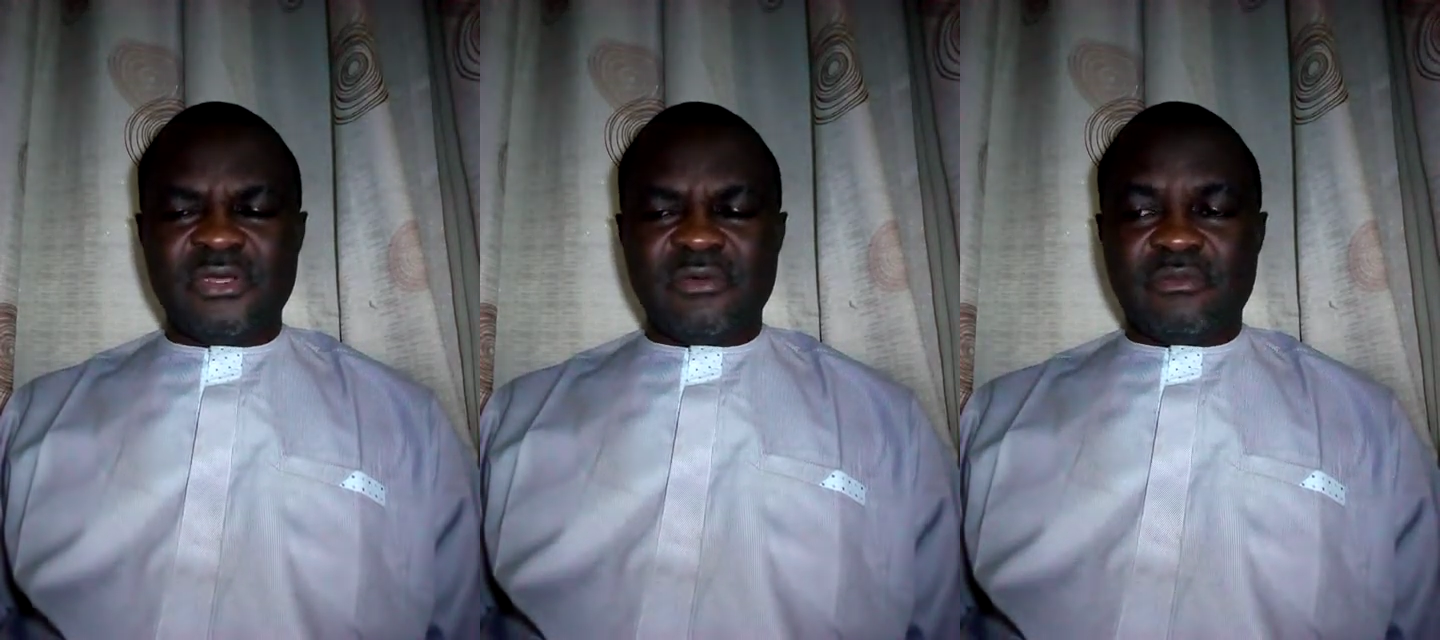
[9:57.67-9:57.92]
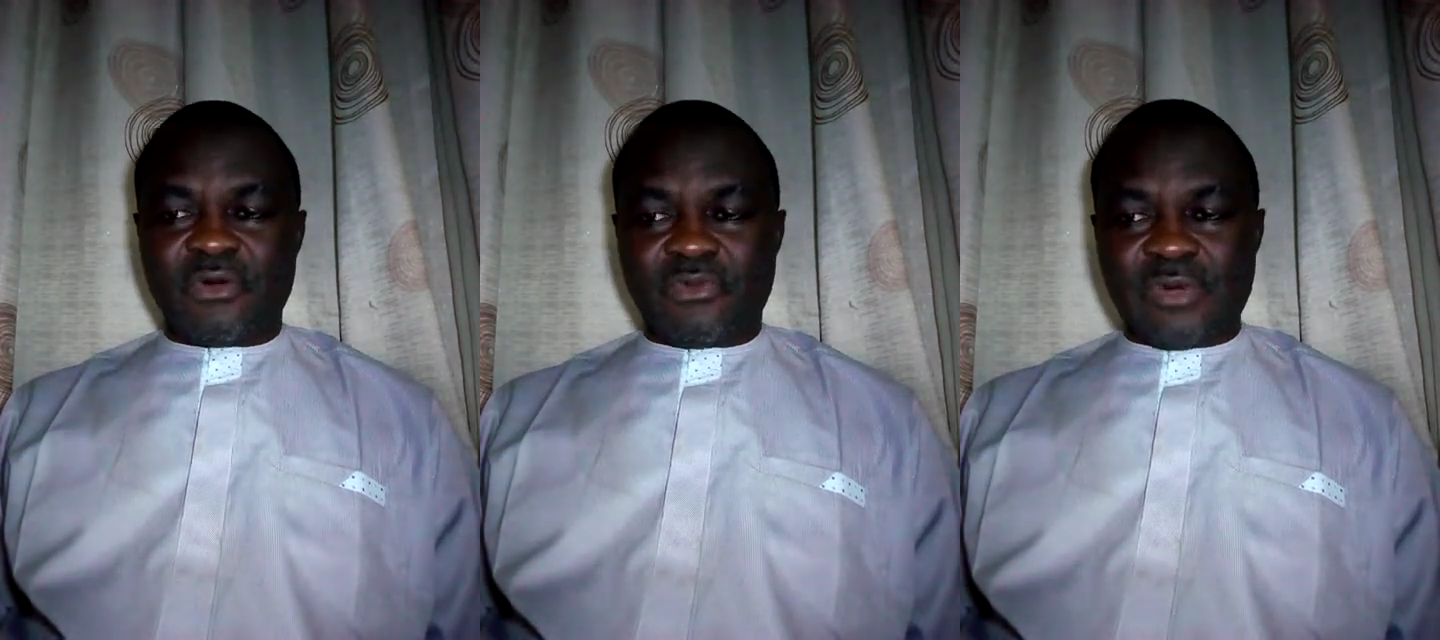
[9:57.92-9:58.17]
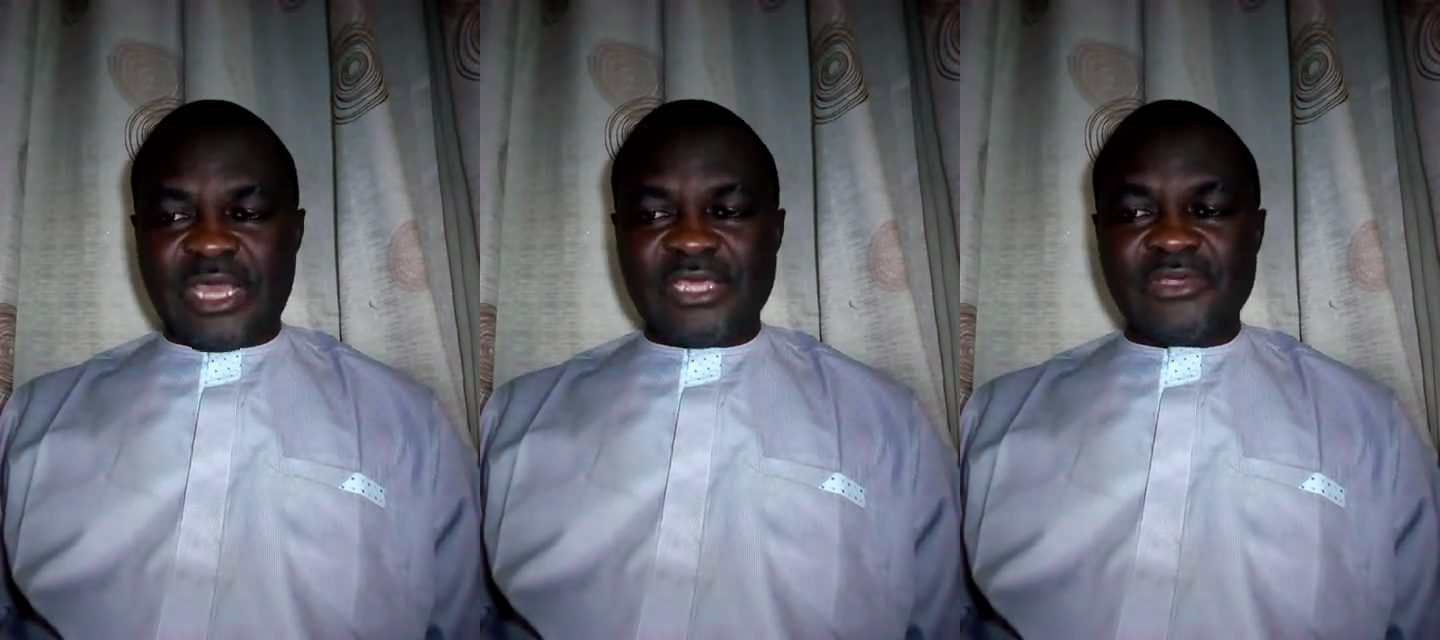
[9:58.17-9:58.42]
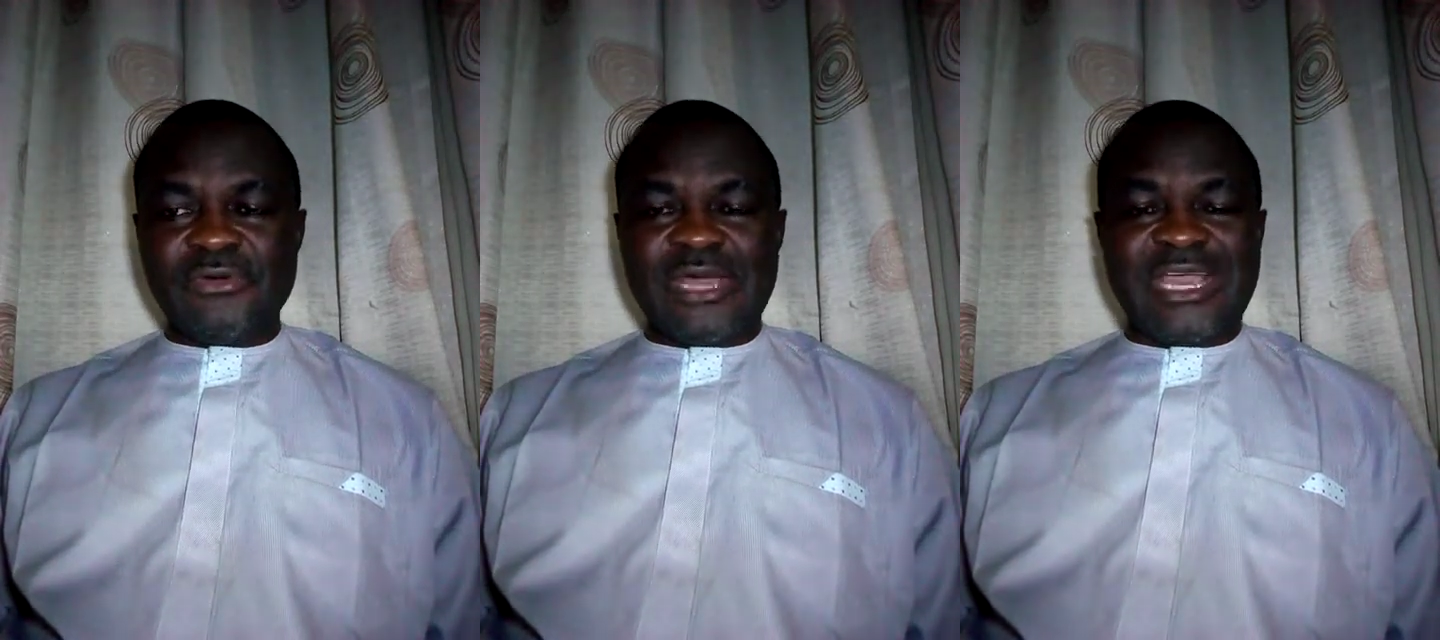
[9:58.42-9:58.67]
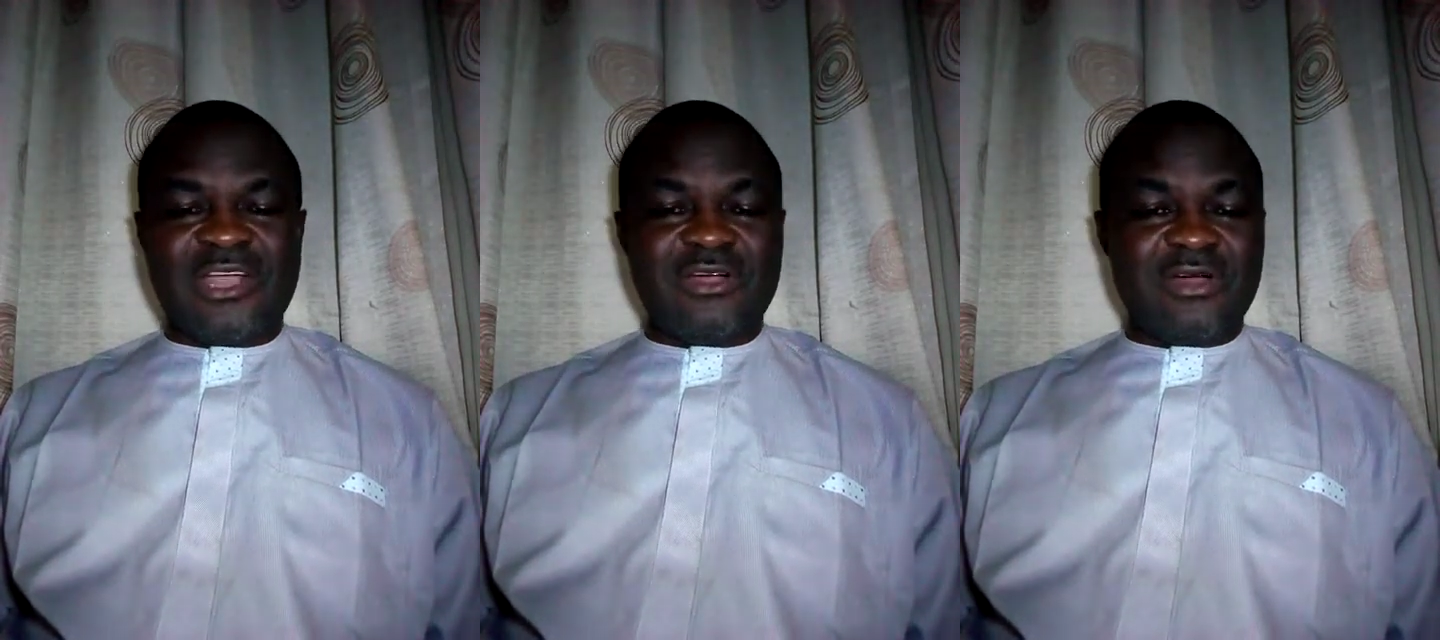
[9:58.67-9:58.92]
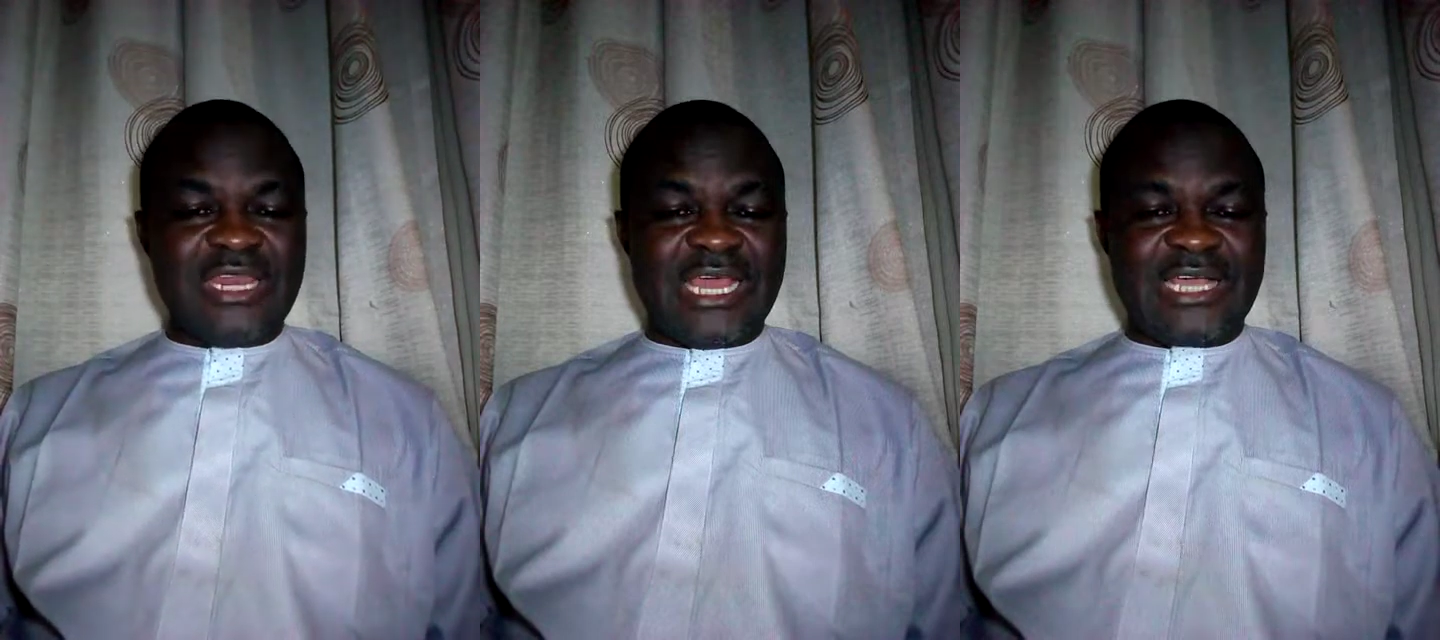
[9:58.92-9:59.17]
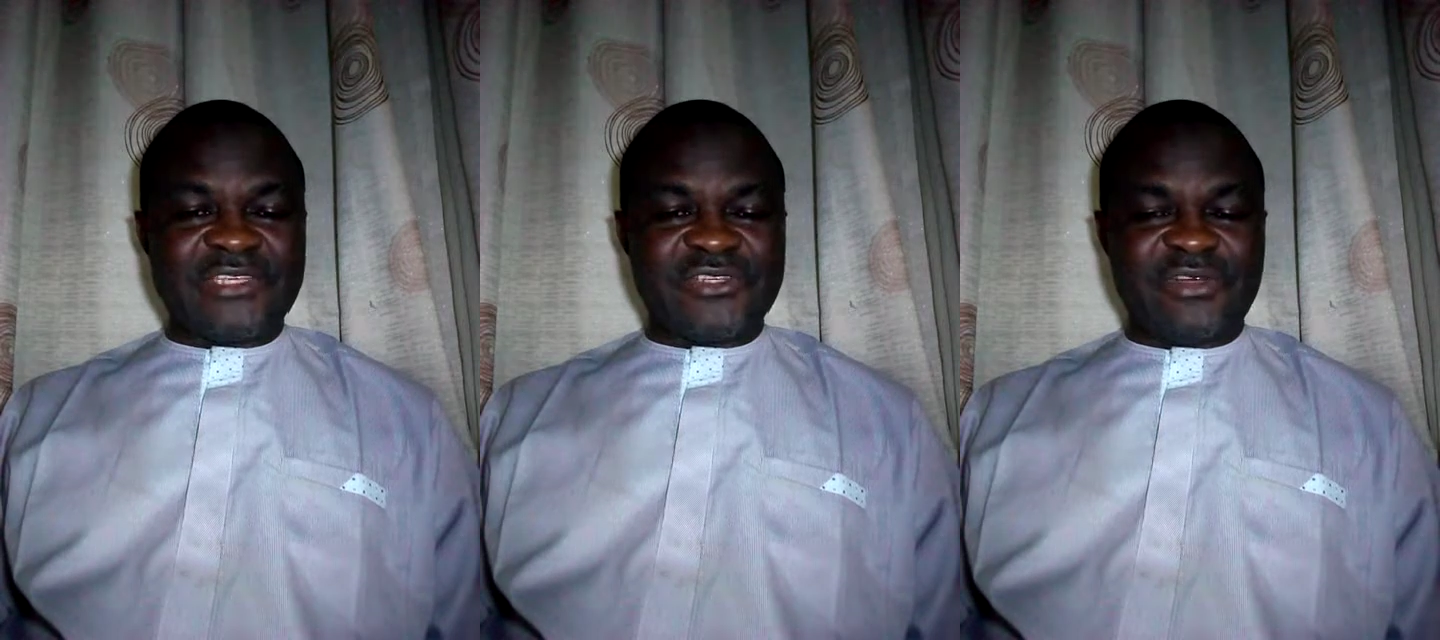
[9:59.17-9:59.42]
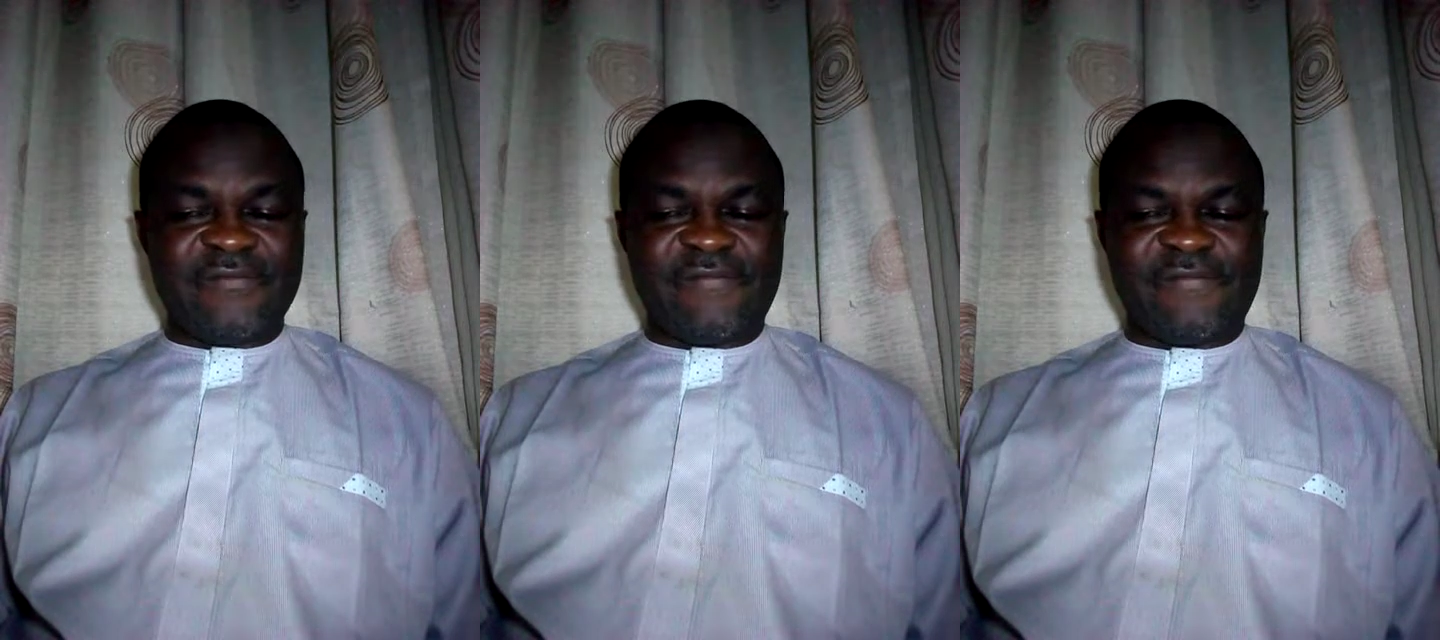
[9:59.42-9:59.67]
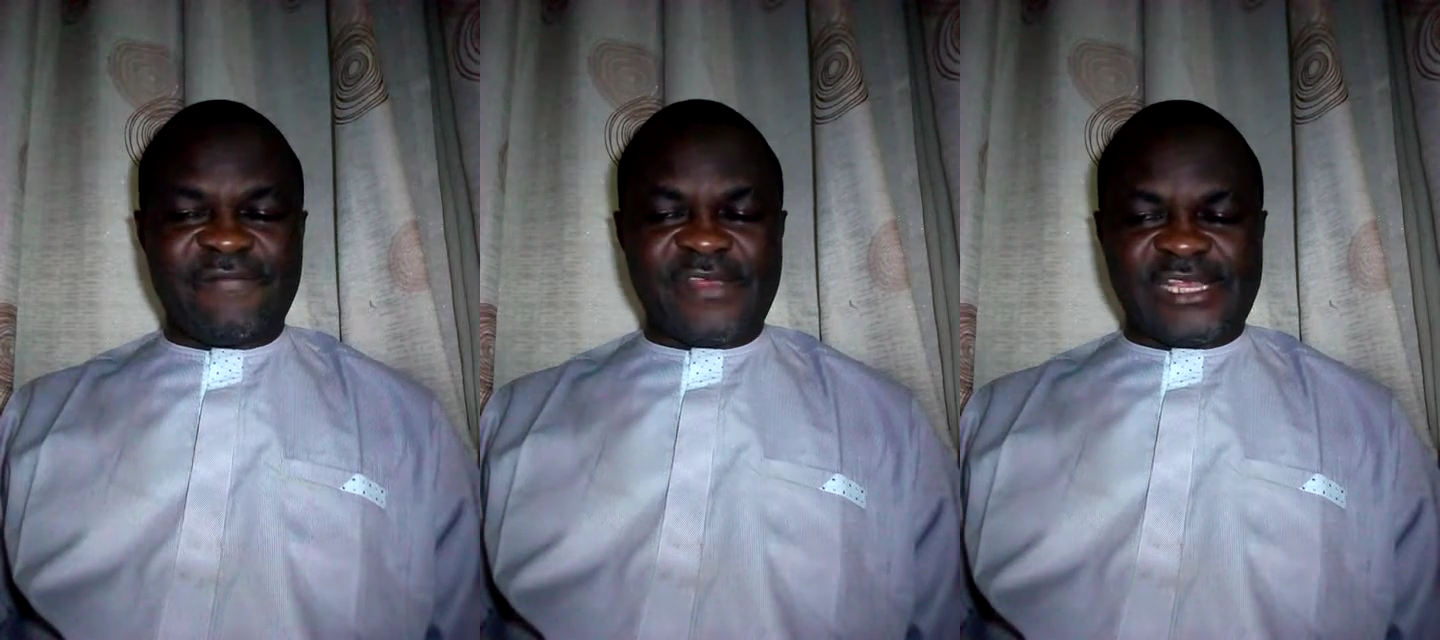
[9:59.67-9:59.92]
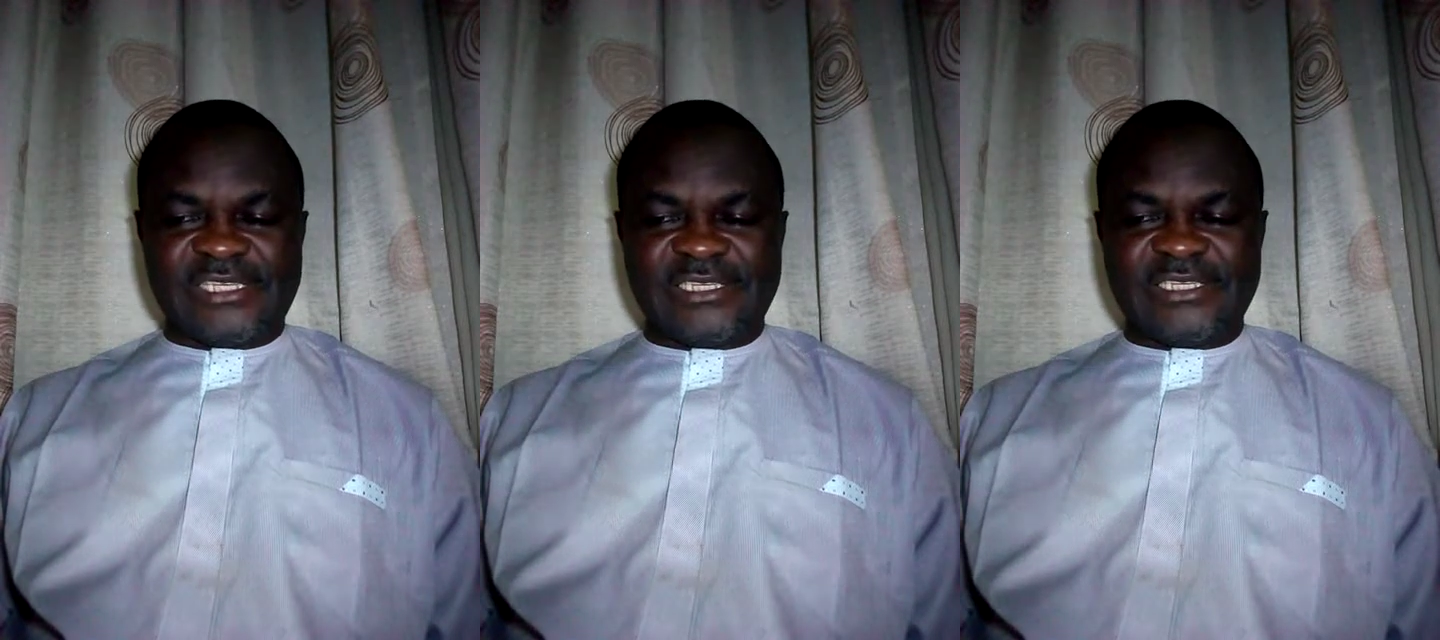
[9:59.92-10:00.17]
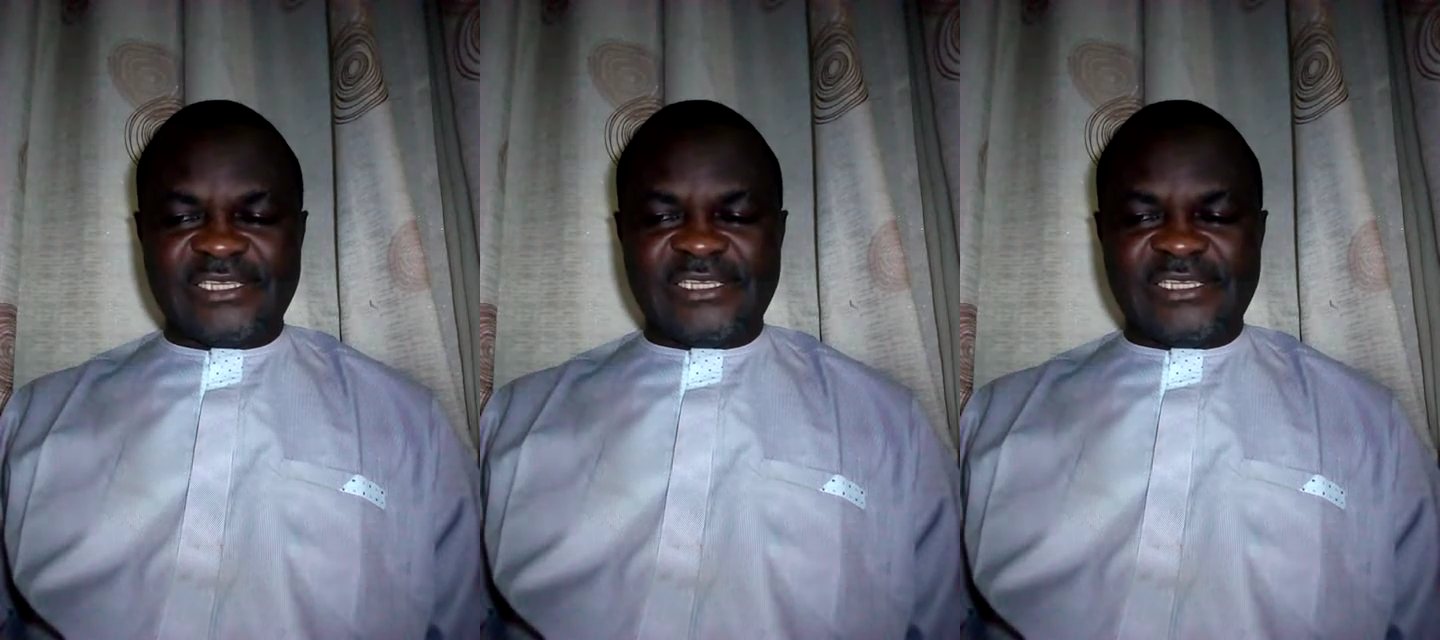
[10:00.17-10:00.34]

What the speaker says: But when you are in connection phase,